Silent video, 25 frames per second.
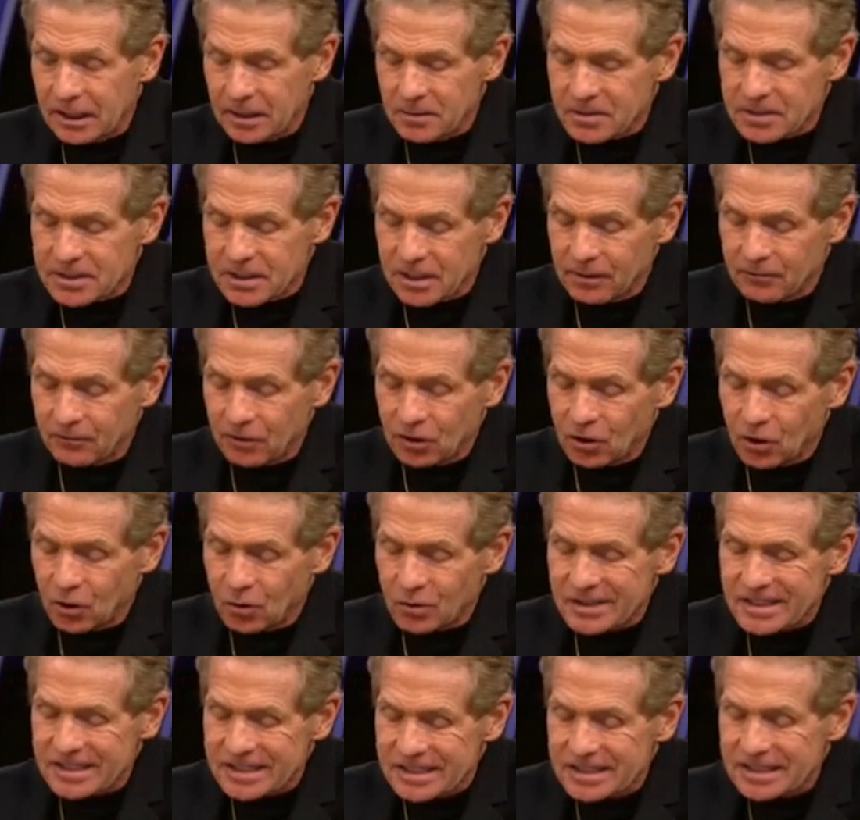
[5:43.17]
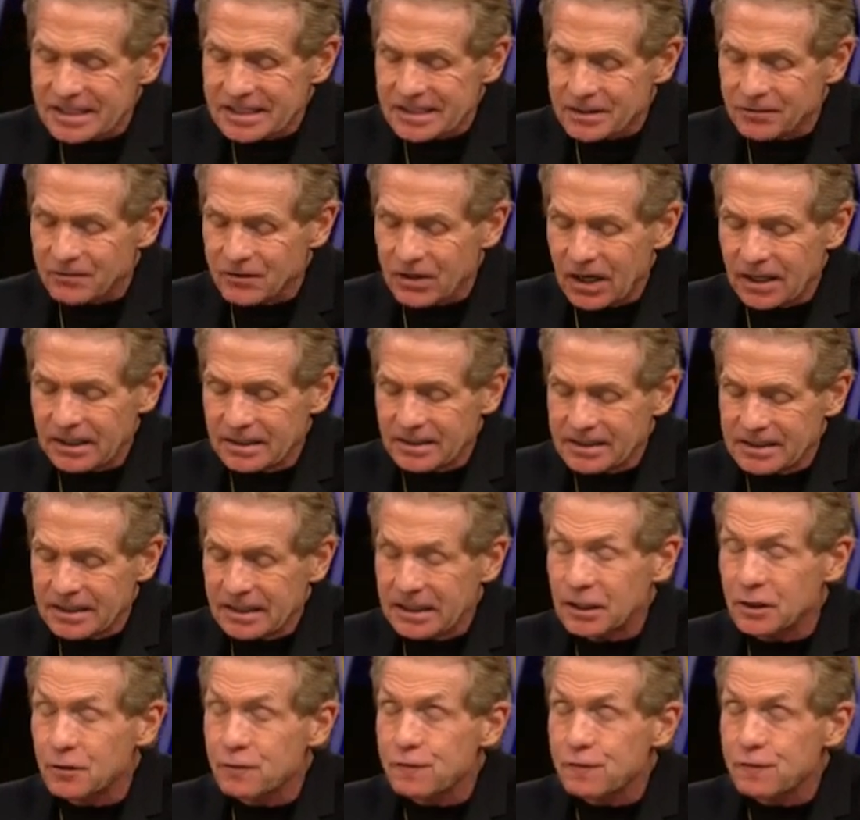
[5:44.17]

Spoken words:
7 goes 6 of 19,